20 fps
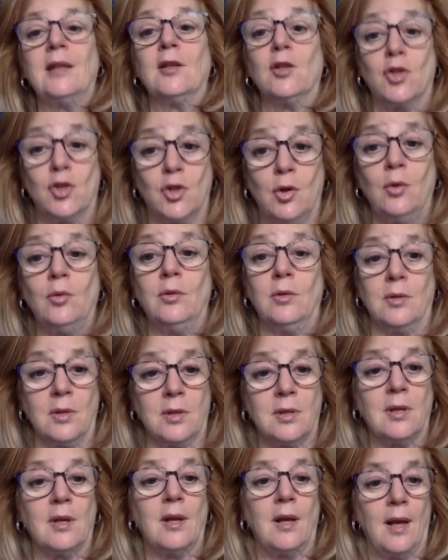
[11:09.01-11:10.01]
the
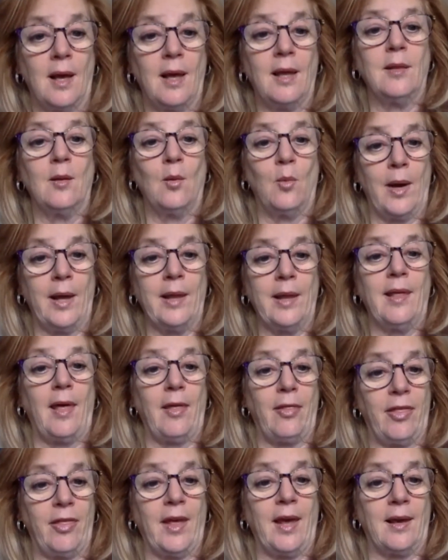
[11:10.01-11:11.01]
students and the way they
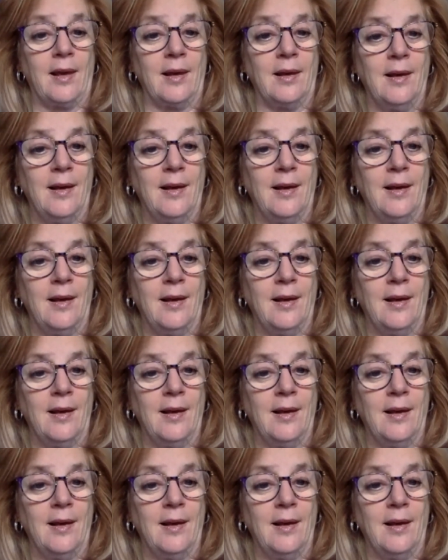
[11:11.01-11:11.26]
think.